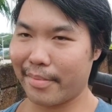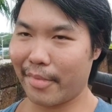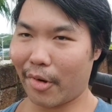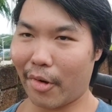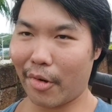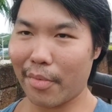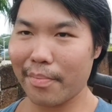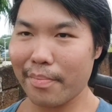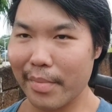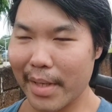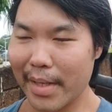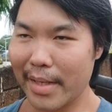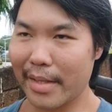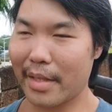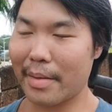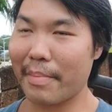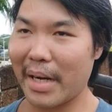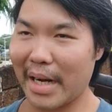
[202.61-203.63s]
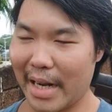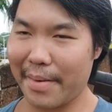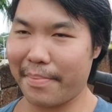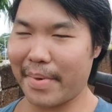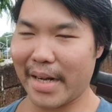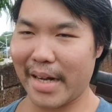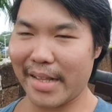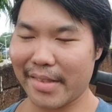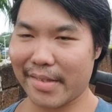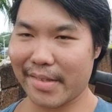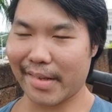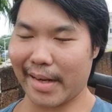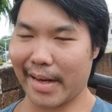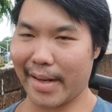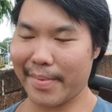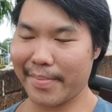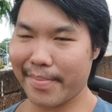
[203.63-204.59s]
or the Malay
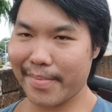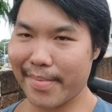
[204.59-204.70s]
Peninsula,